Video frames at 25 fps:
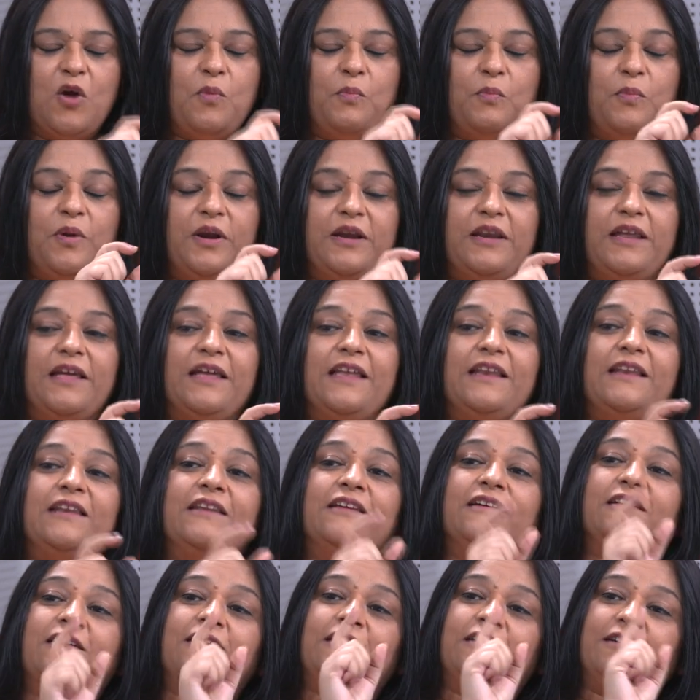But
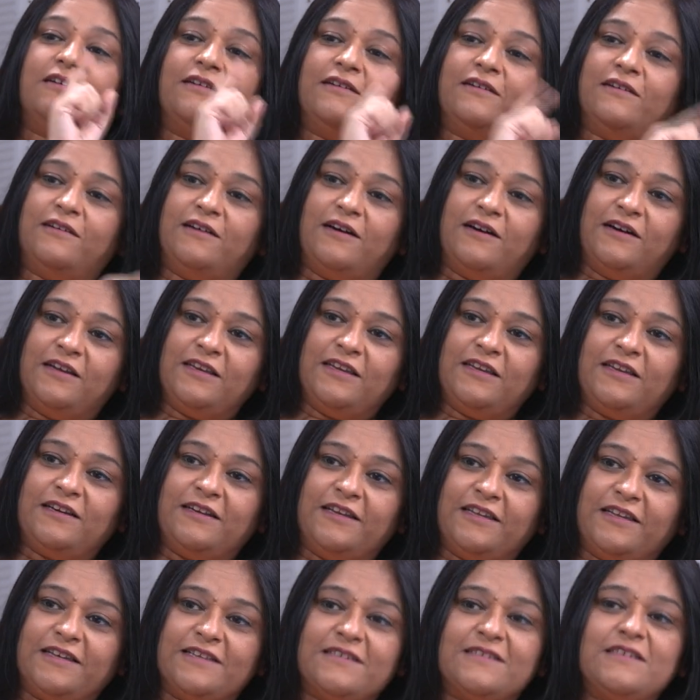in earlier
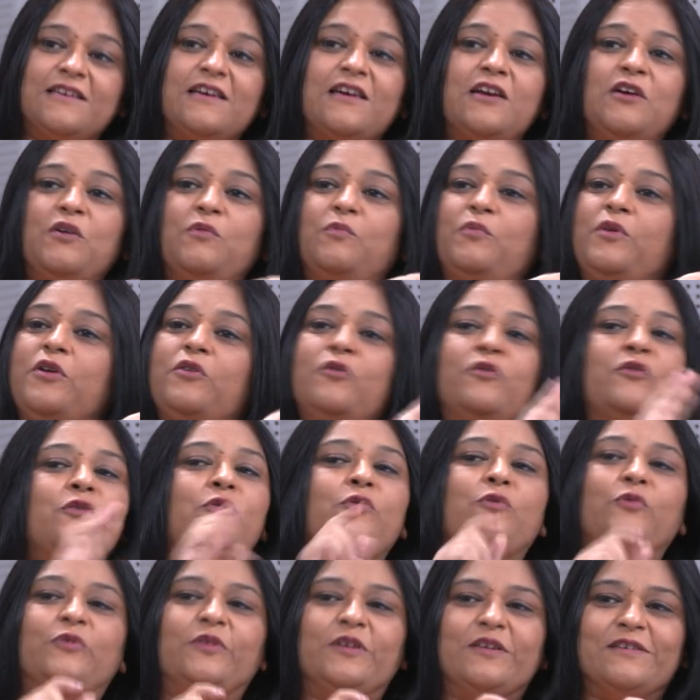days, we couldn't
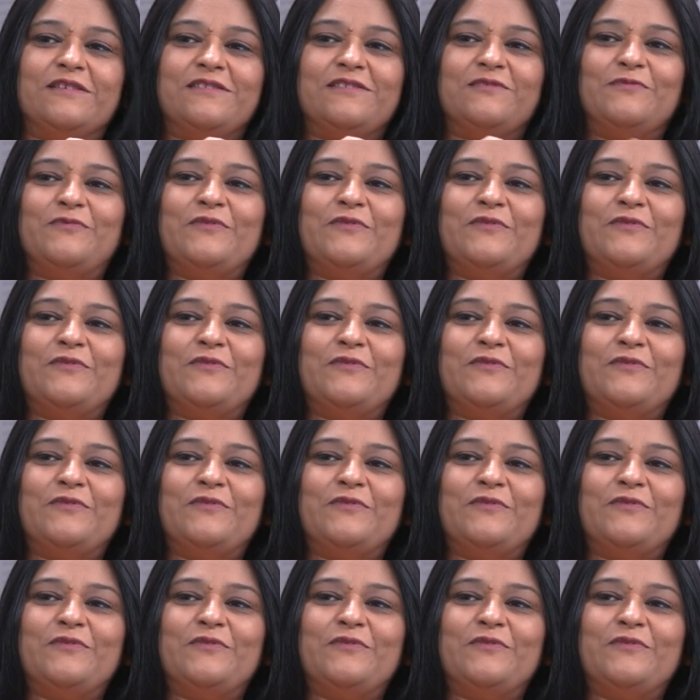do this.